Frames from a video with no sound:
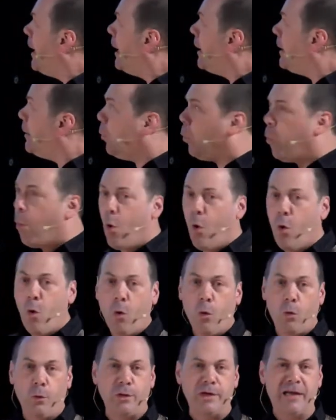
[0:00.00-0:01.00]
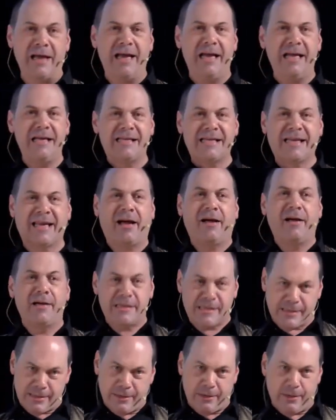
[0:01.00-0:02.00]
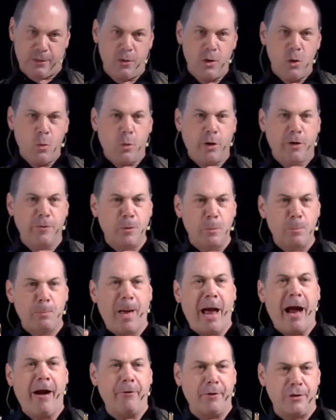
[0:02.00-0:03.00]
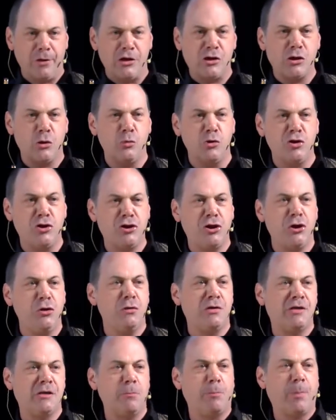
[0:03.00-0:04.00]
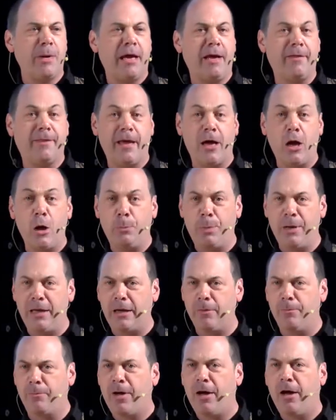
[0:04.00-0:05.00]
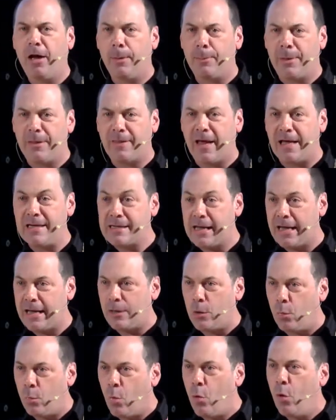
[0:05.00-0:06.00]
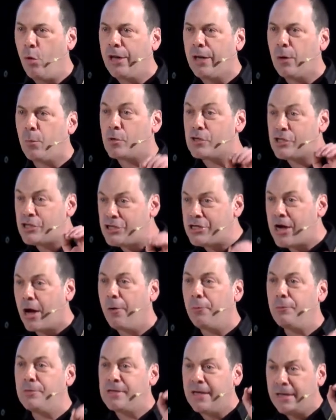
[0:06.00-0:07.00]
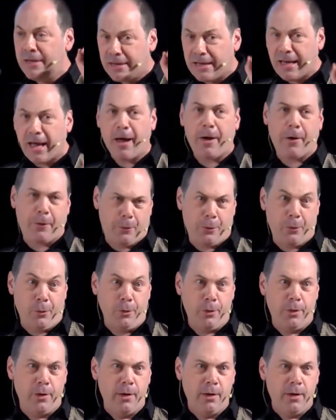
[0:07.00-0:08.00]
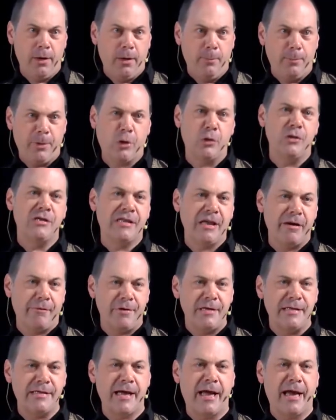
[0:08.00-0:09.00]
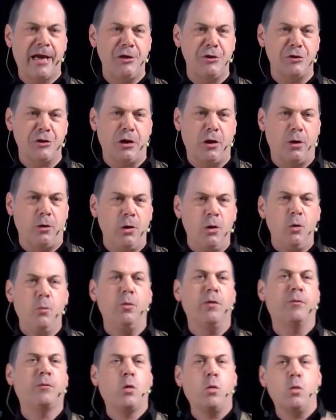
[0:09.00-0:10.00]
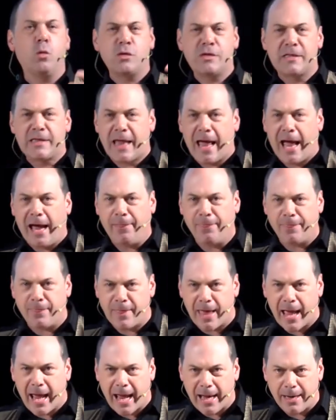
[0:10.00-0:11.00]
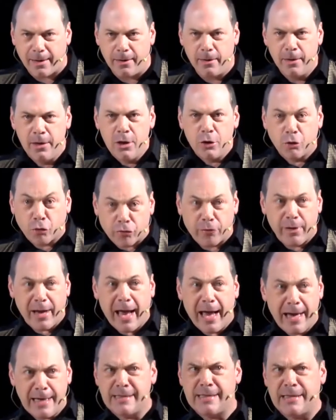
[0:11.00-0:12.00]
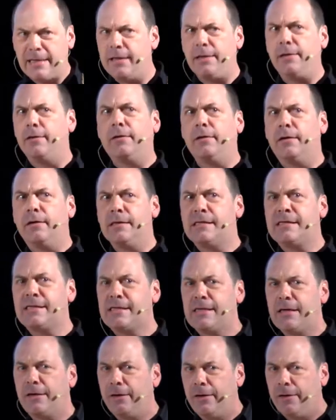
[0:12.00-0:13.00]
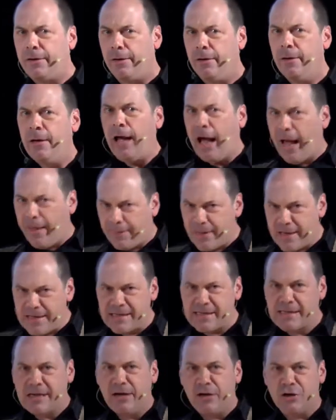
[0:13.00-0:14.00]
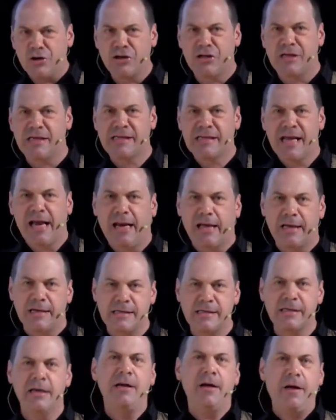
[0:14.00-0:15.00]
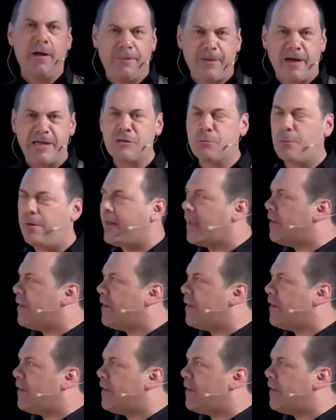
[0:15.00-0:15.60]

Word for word: warned his cousin, one of the barons who was due to be at the opening of Parliament that day. The warning was don't go because there is danger. Well, of course, that then created a, a stir, and they searched the cellars, and that's when they